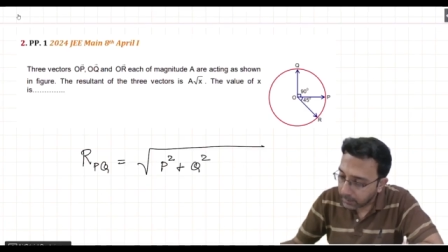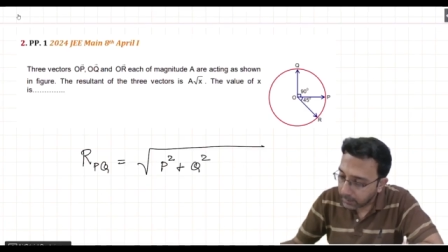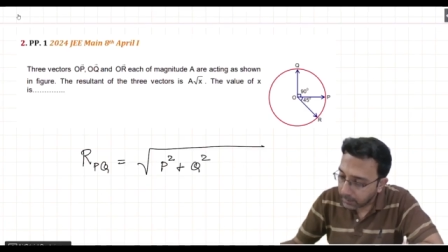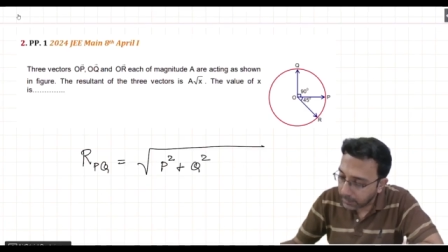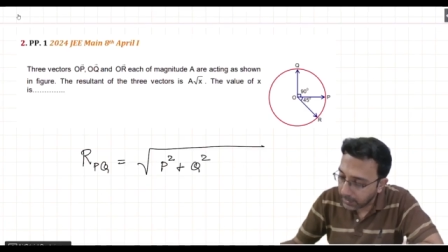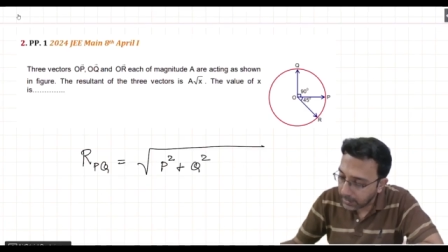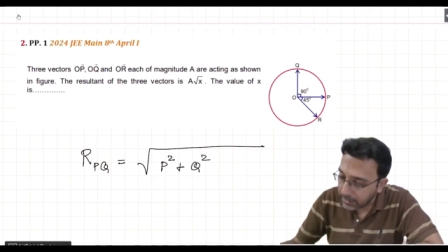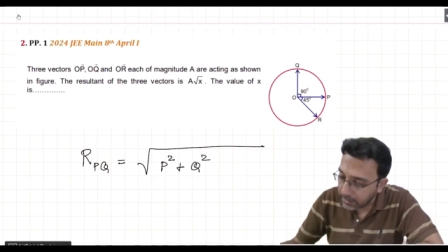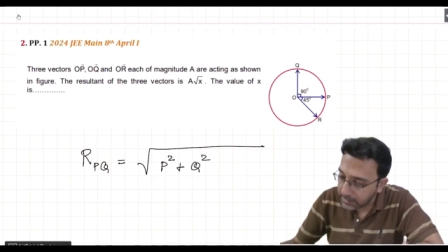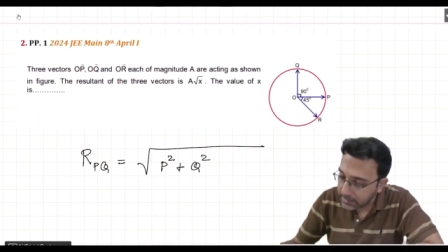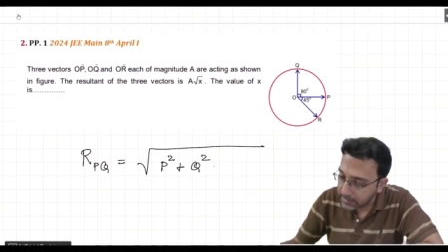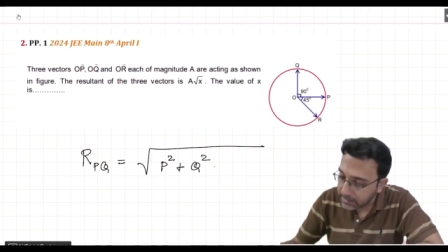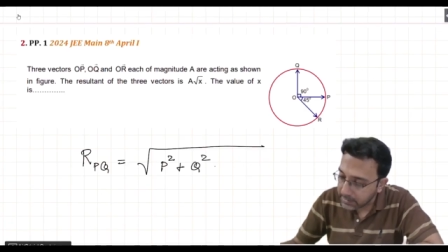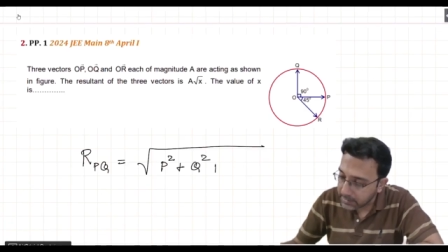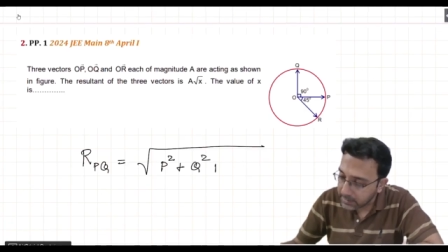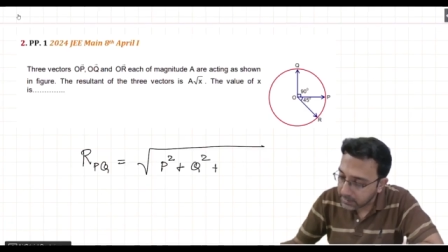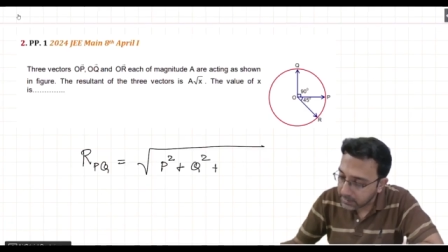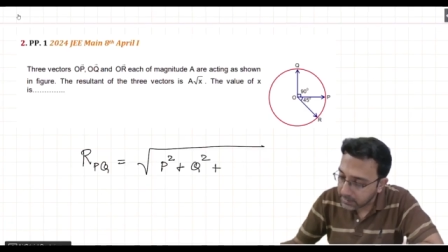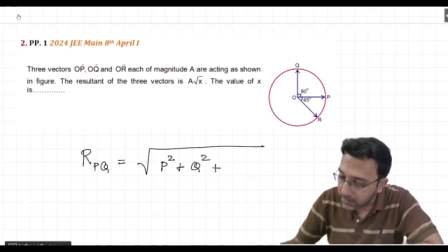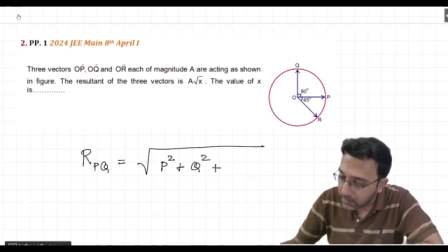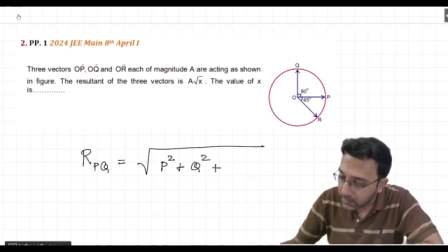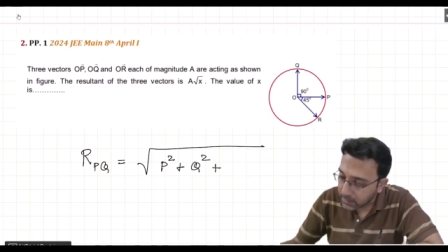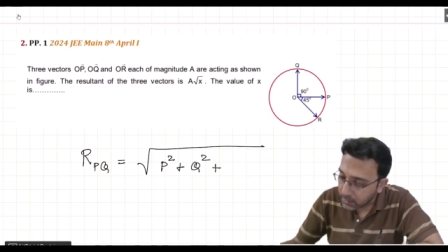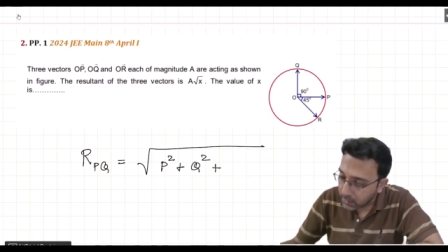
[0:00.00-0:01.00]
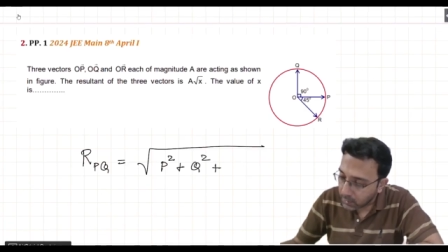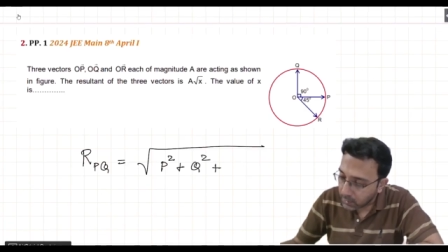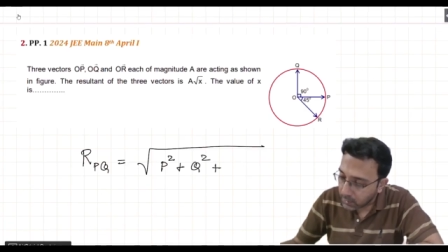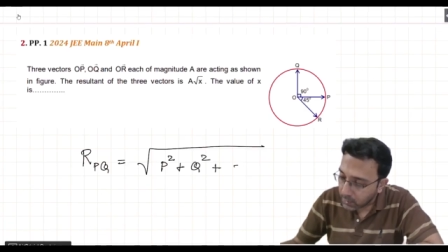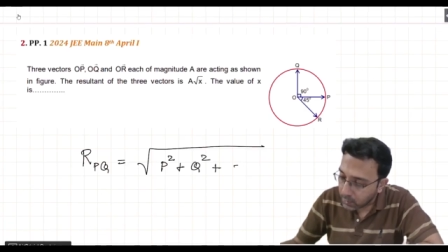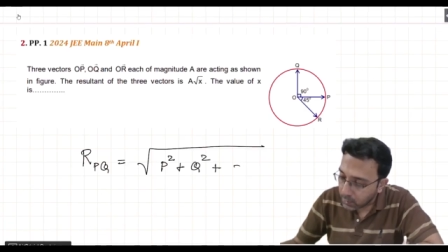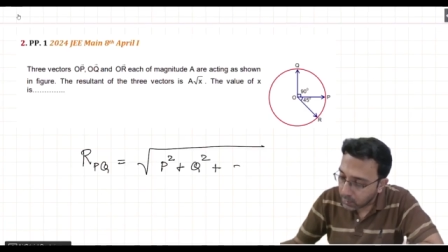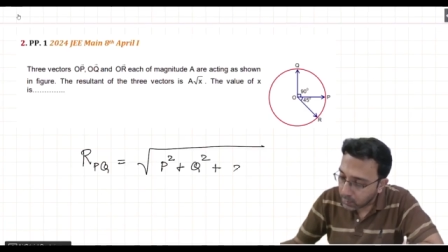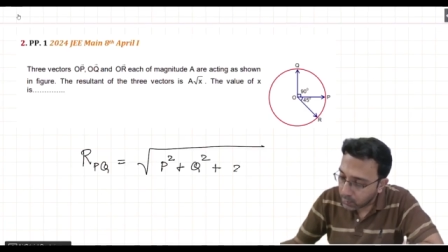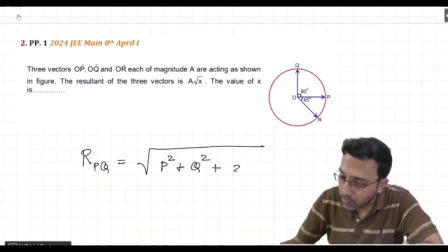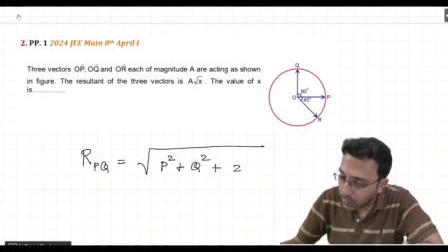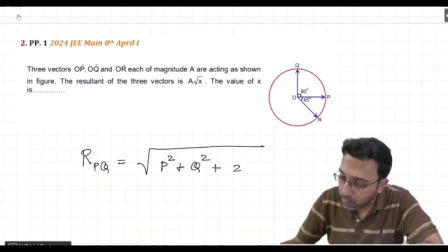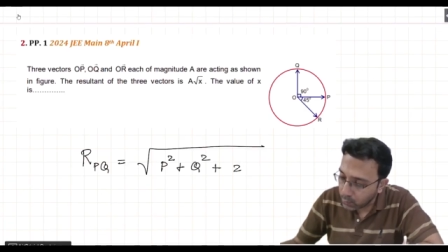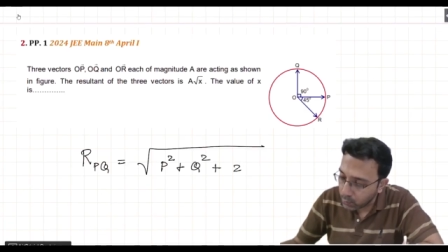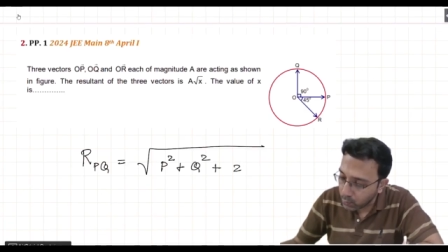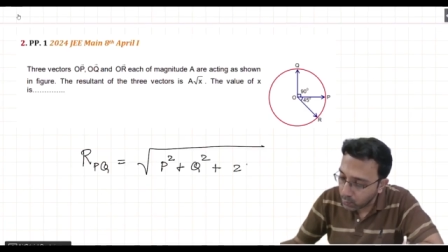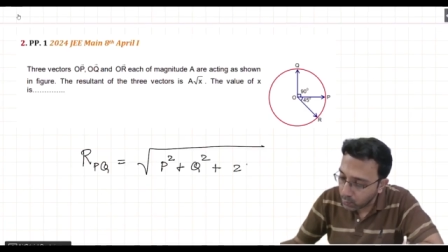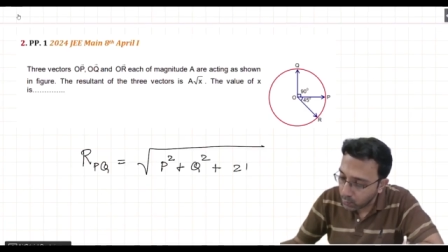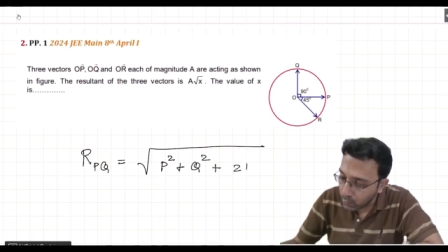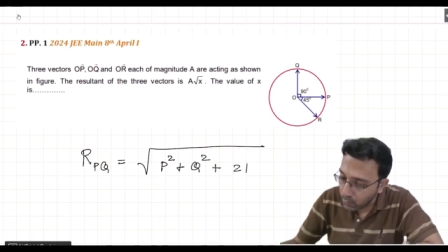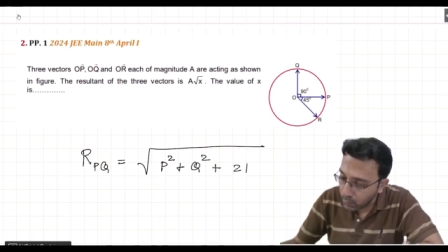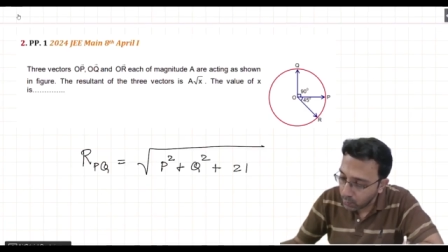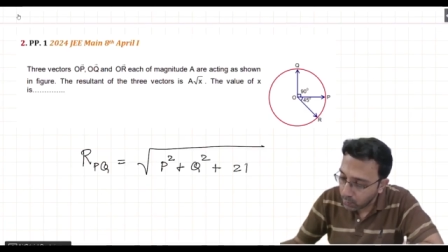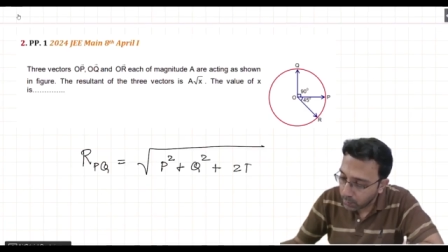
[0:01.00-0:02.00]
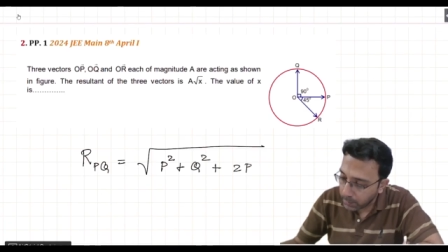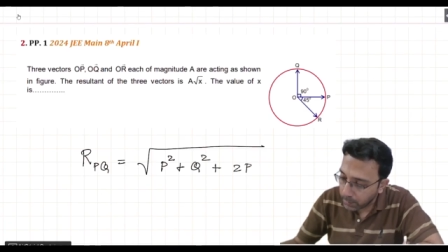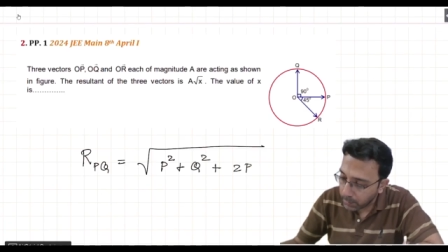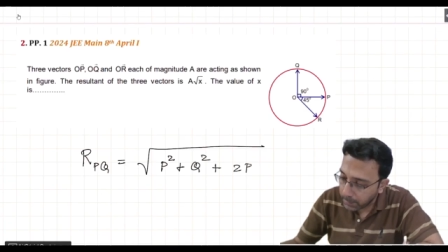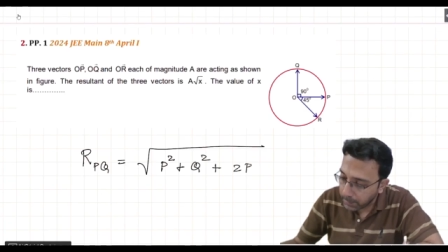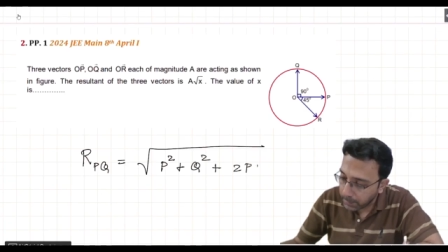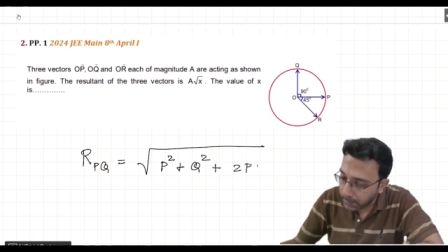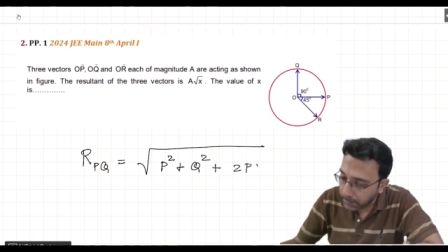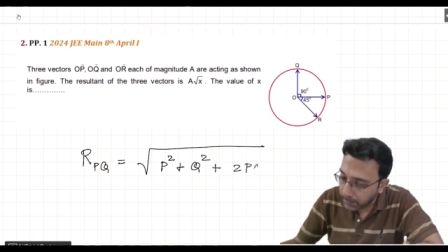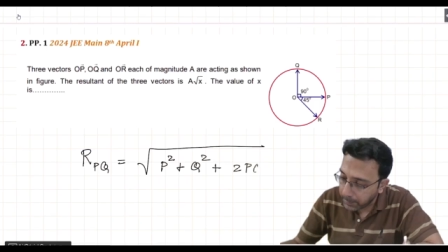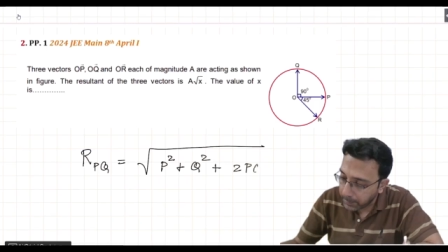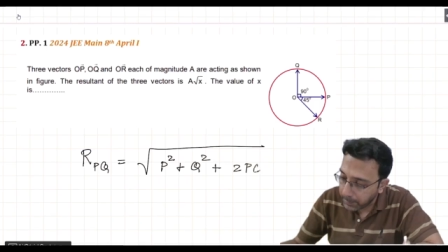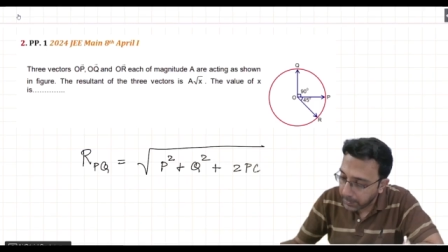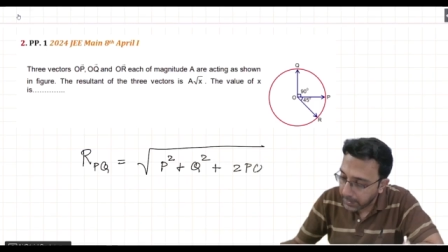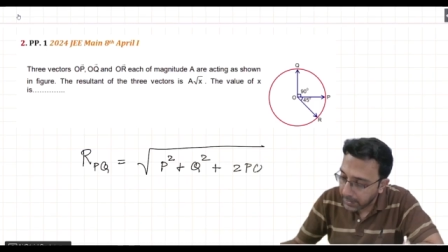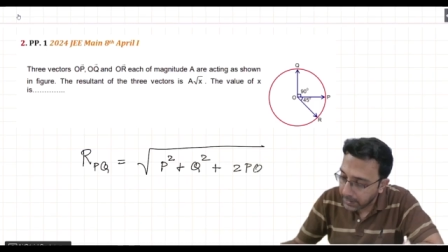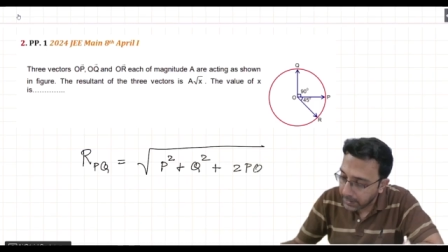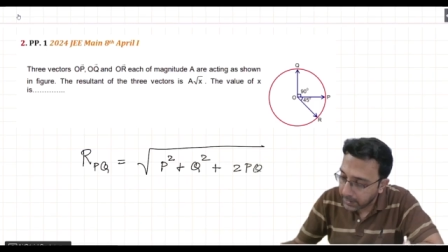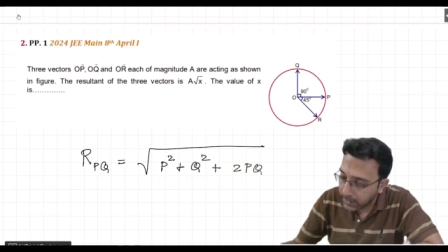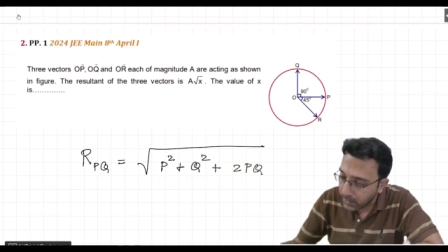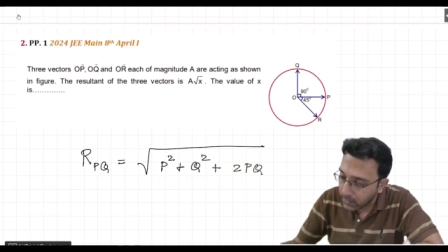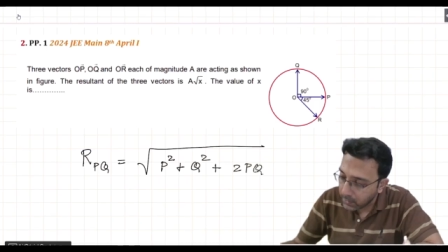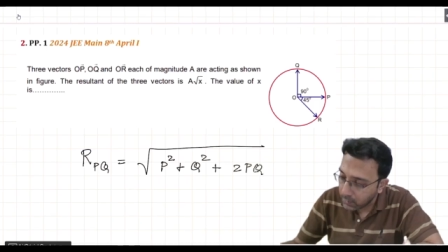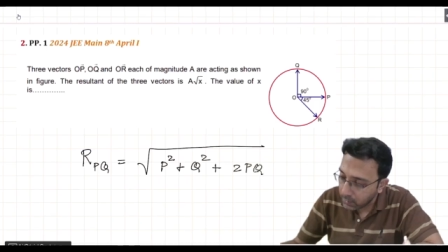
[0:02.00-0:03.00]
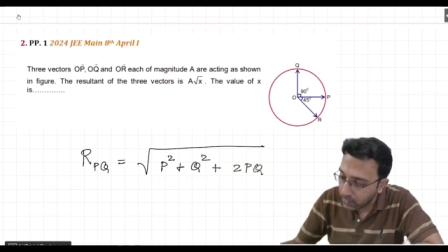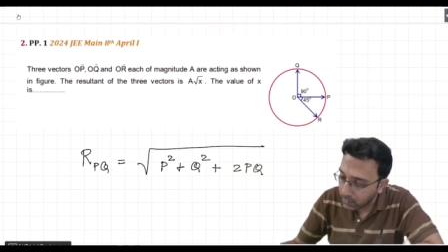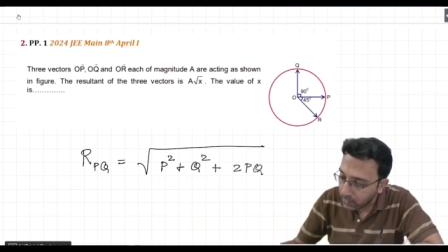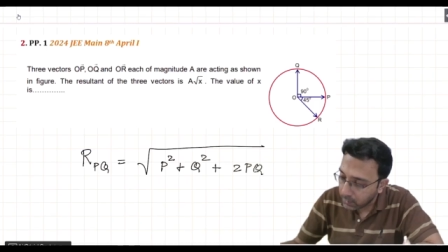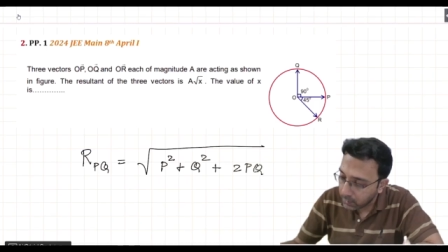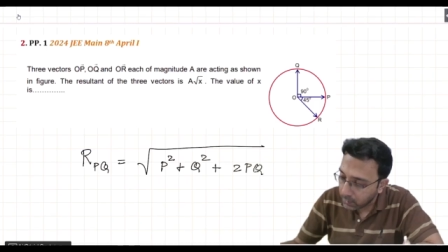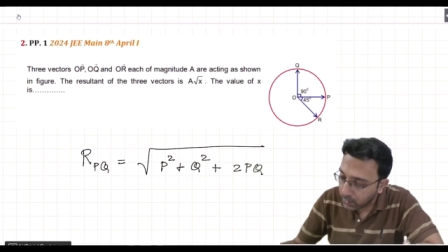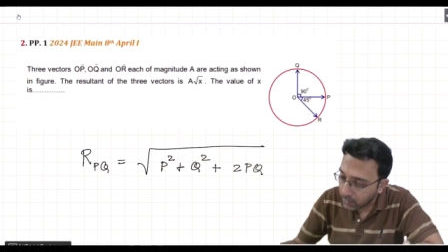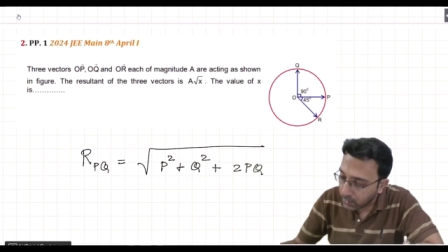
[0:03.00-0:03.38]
plus 2 PQ